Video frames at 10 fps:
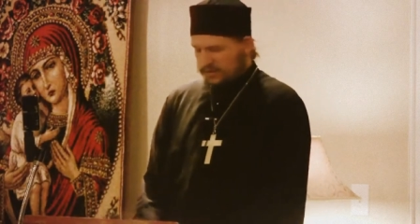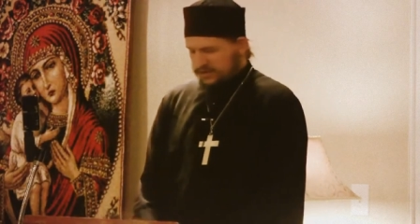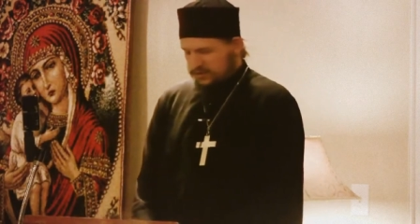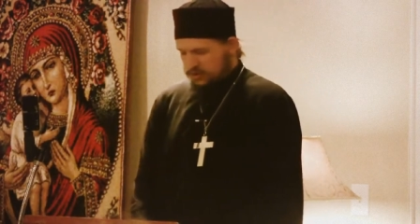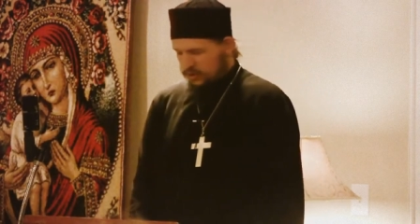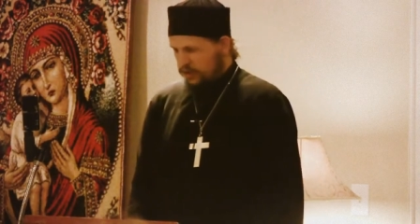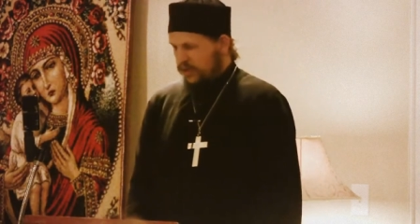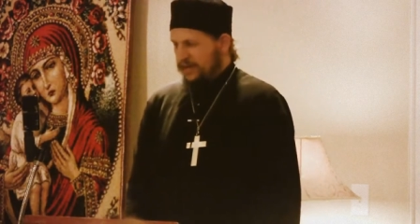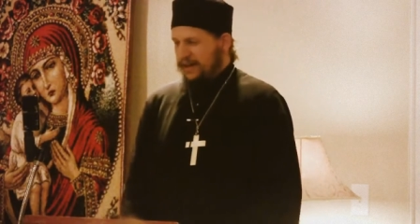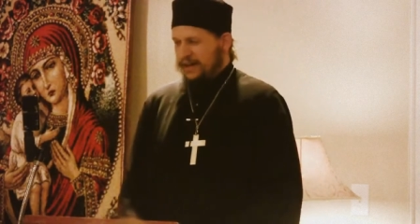it's a
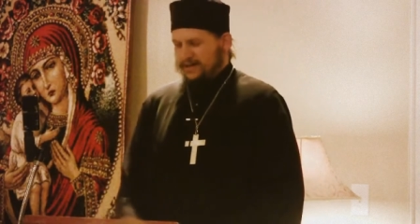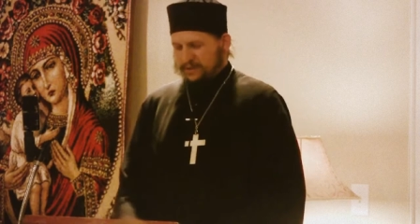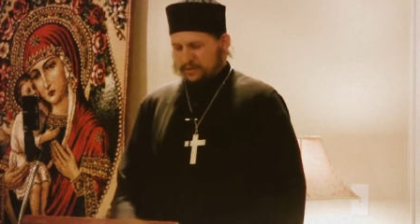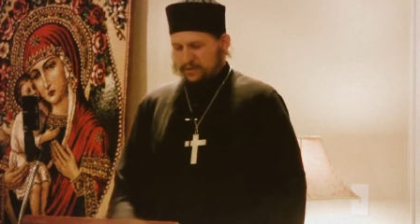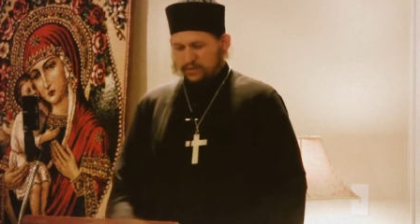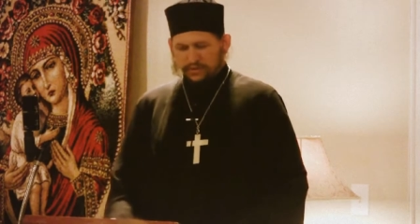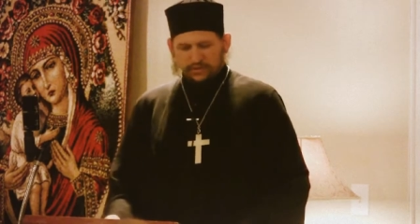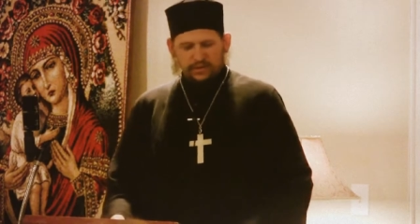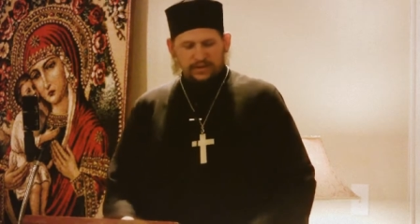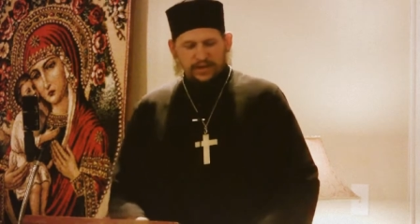joy and an honor to be with
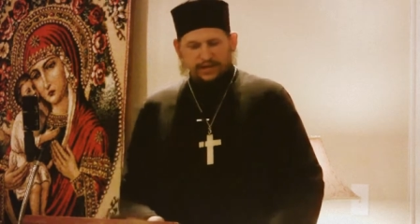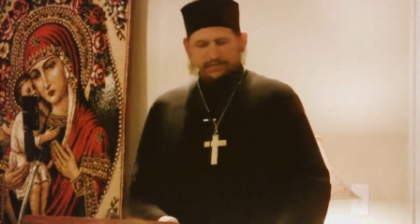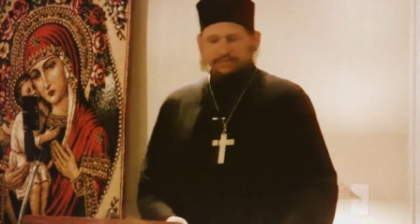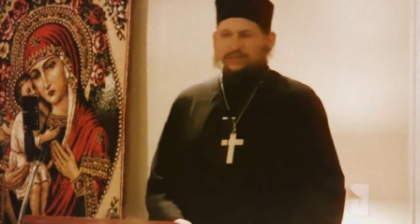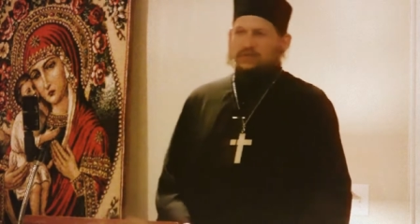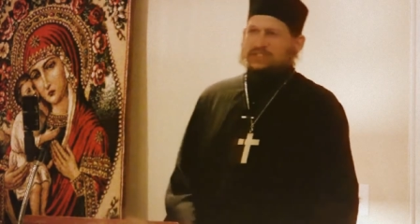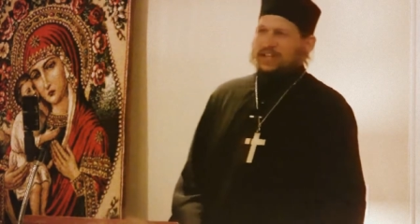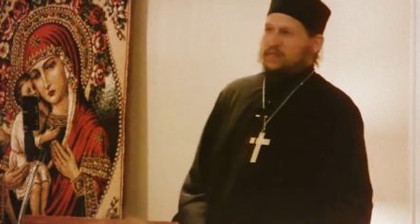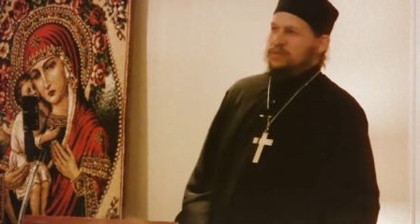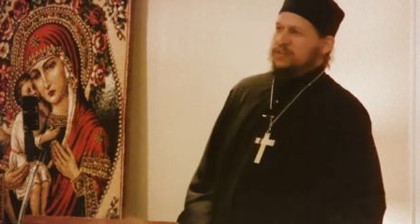you tonight to
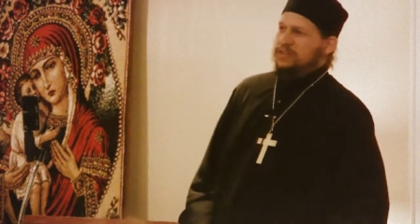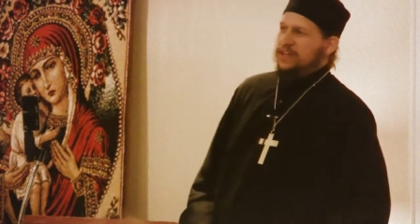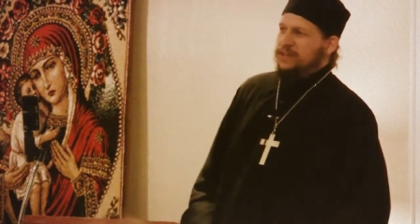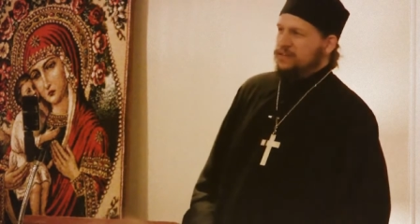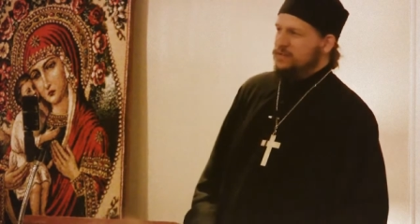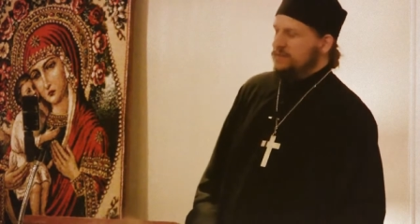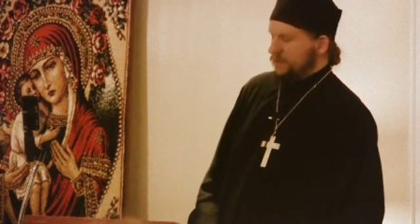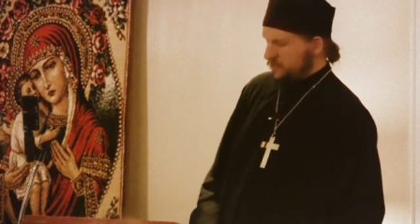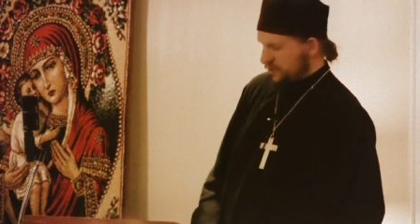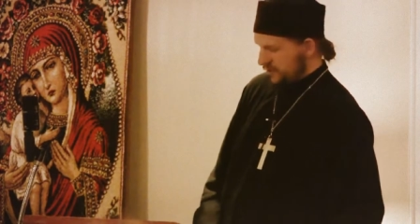celebrate together the
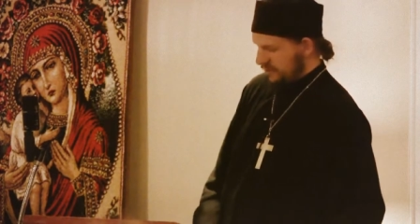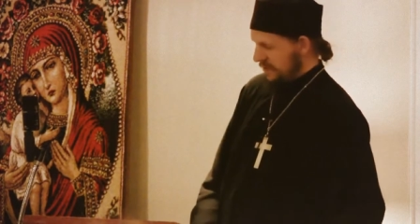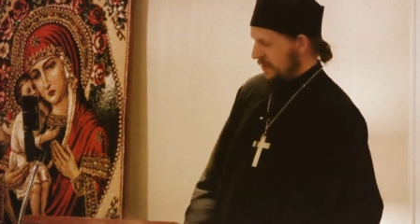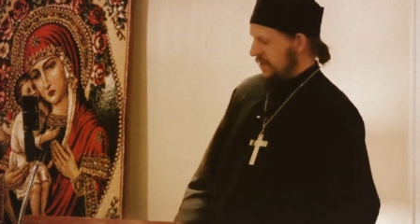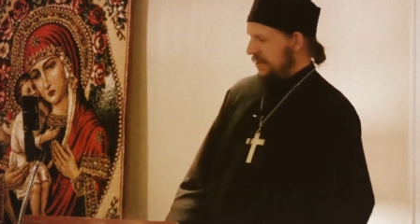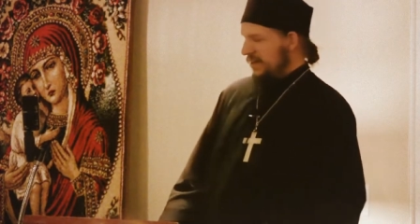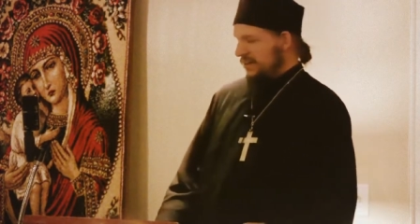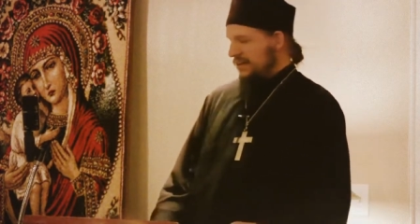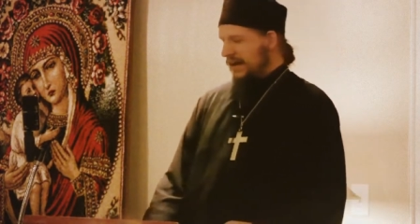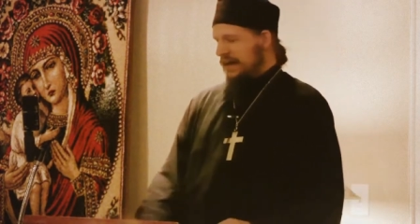memory
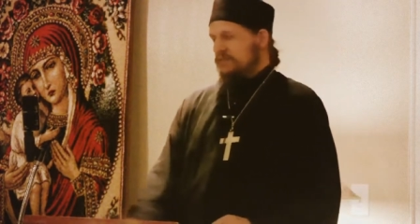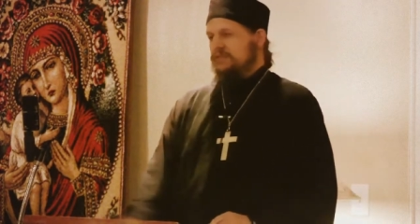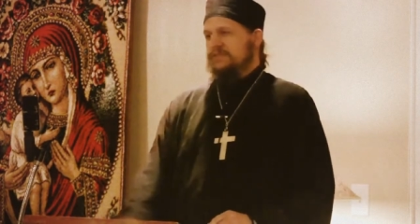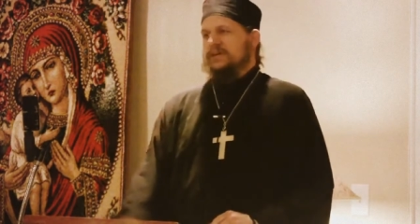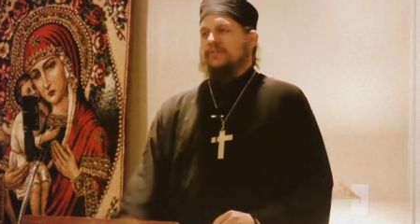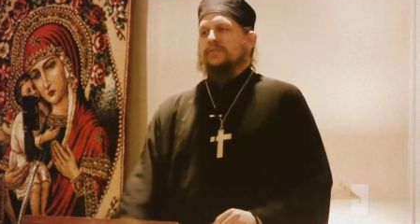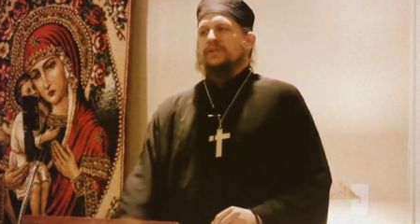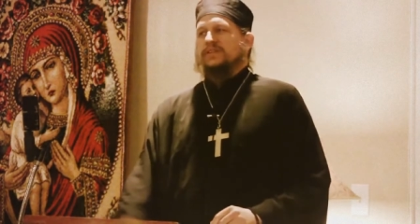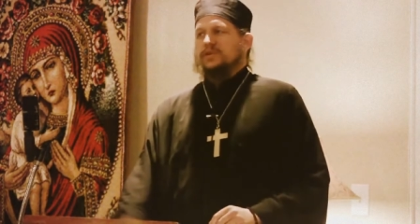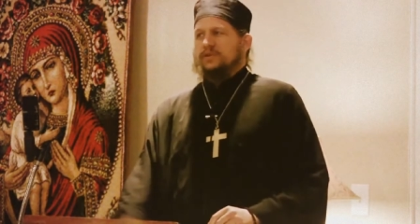and the life of
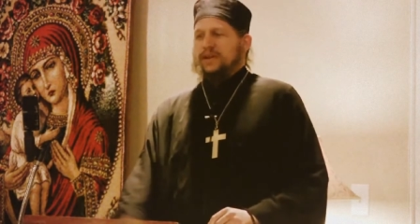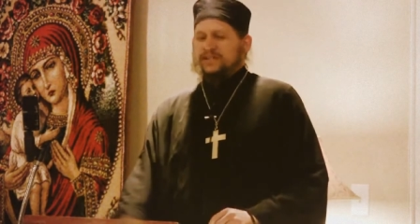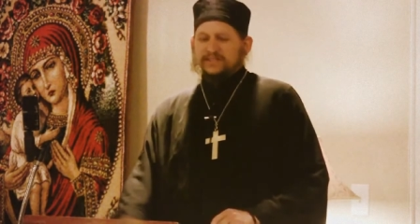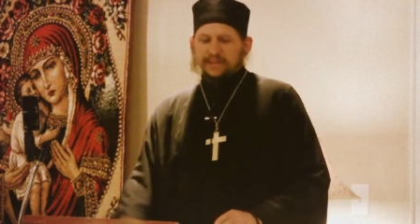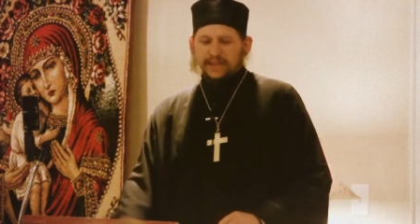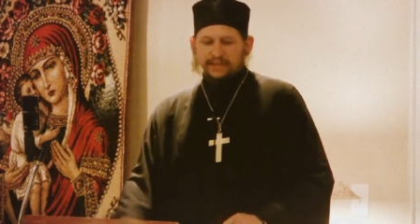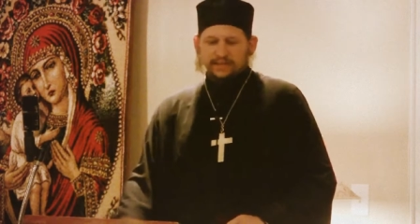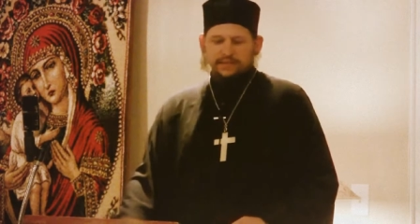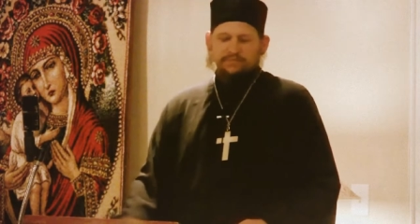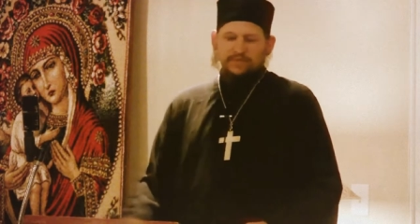one of the greatest
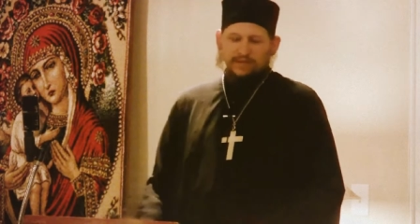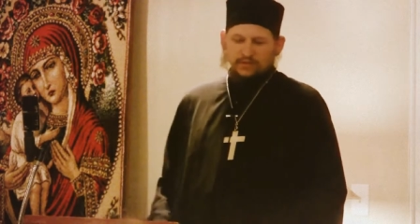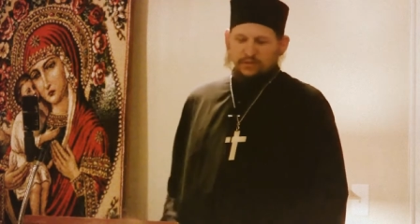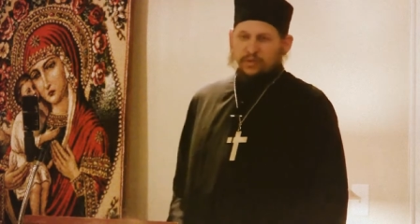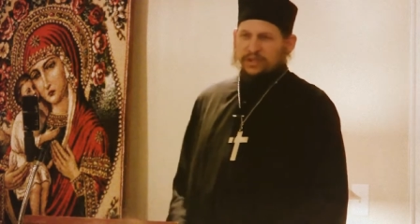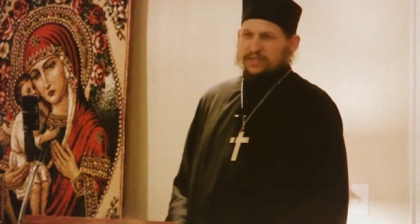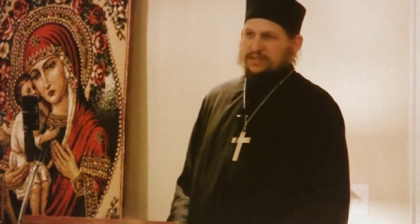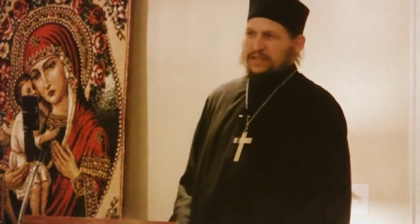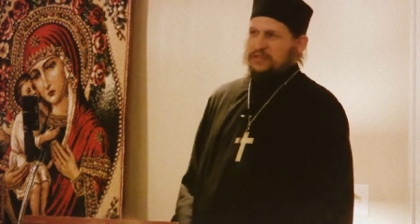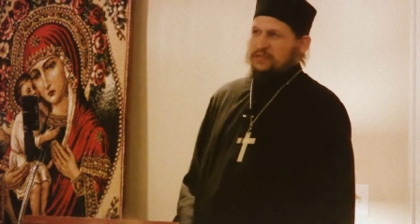saints of the 20th
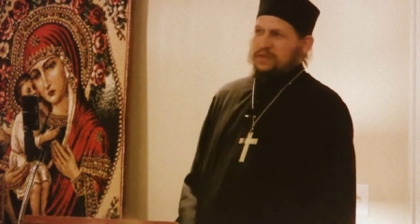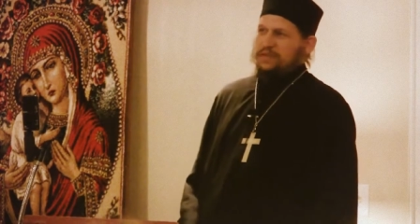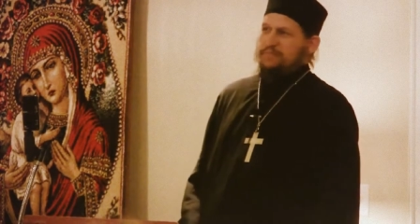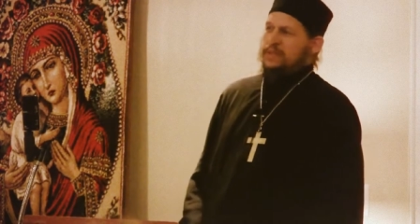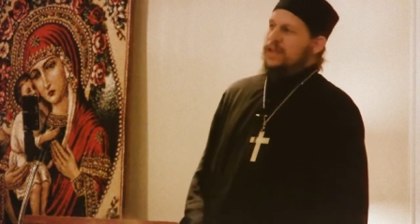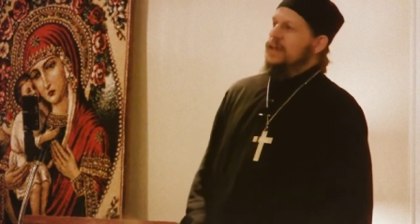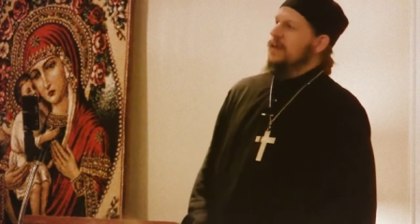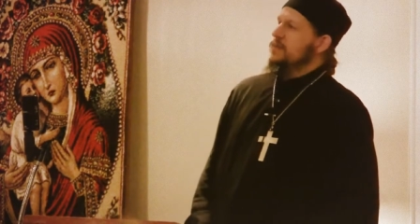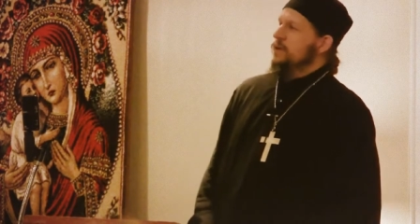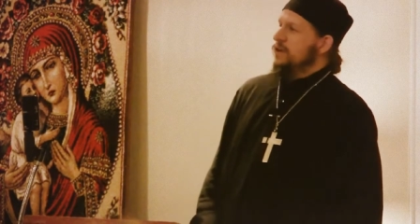century,
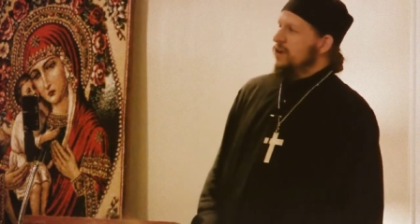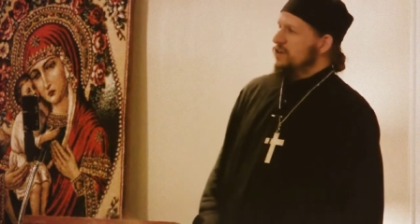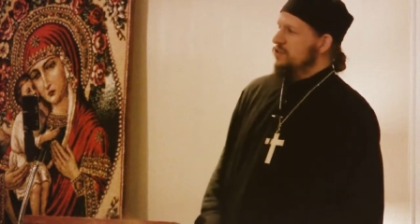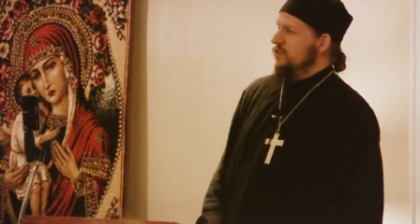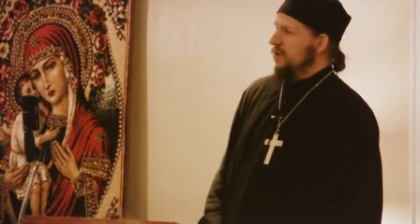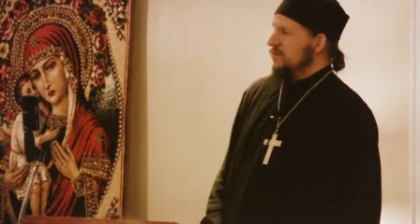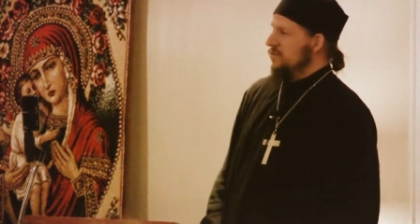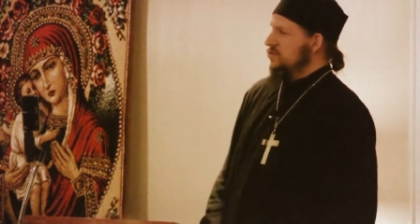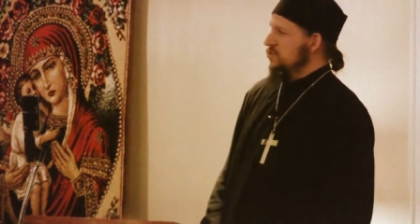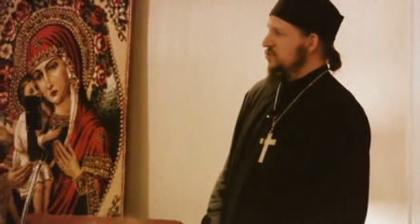but also
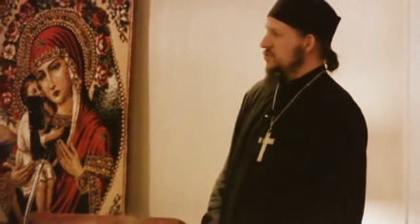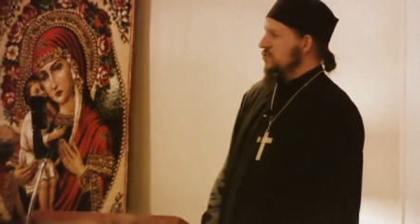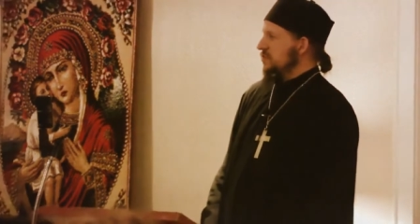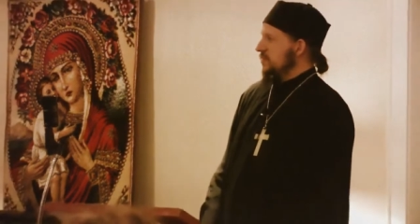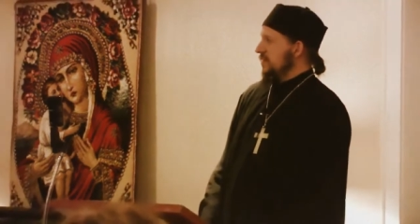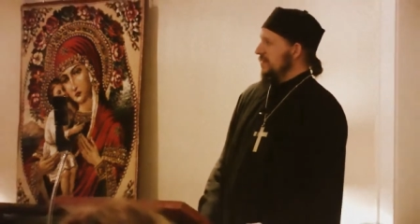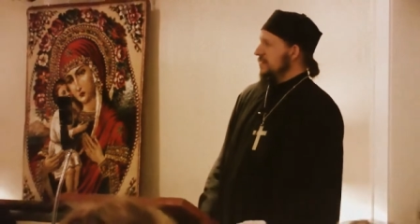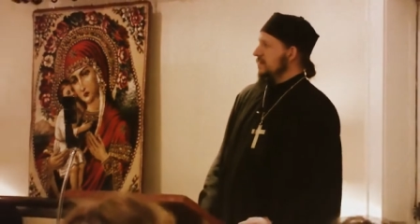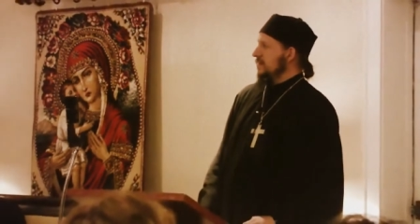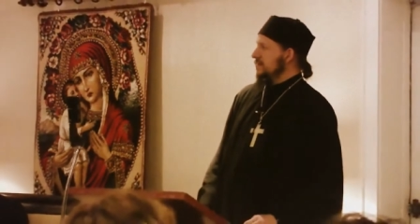of the church
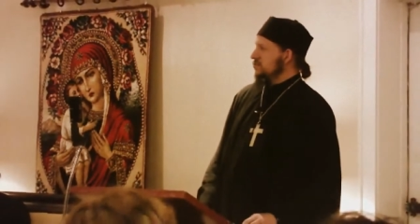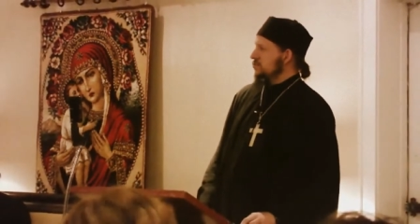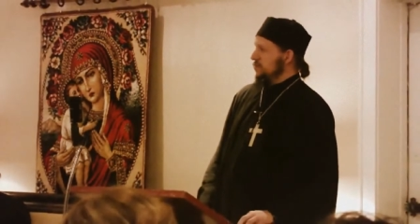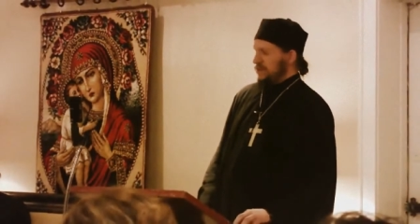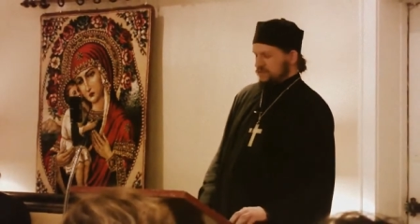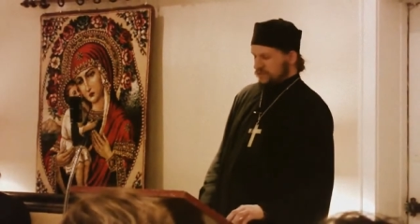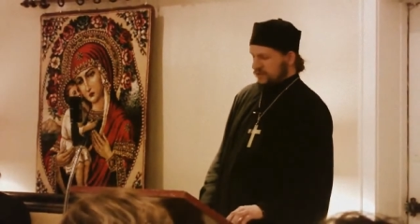in its 2,000 year